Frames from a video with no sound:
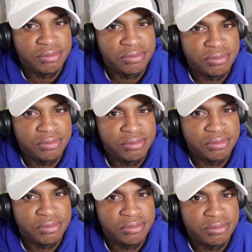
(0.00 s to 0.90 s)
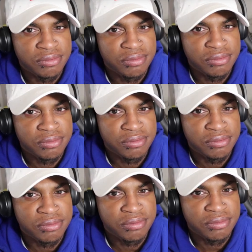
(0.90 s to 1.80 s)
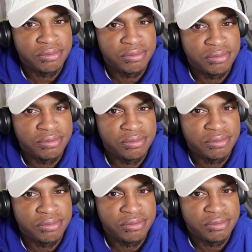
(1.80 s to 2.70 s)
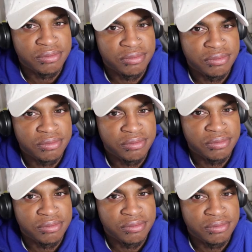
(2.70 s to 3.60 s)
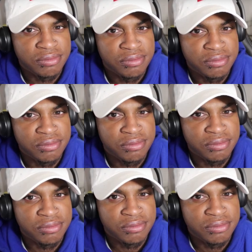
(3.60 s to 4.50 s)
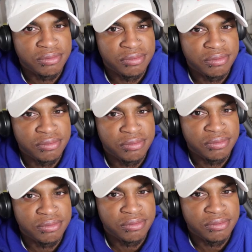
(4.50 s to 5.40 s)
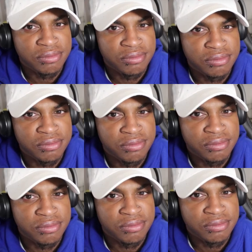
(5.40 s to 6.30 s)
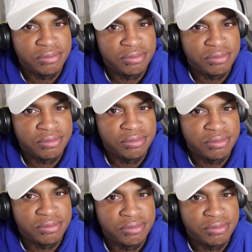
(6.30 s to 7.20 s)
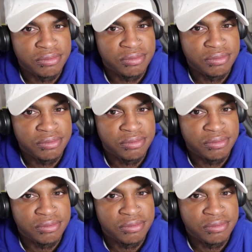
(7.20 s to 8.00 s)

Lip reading: (not speaking)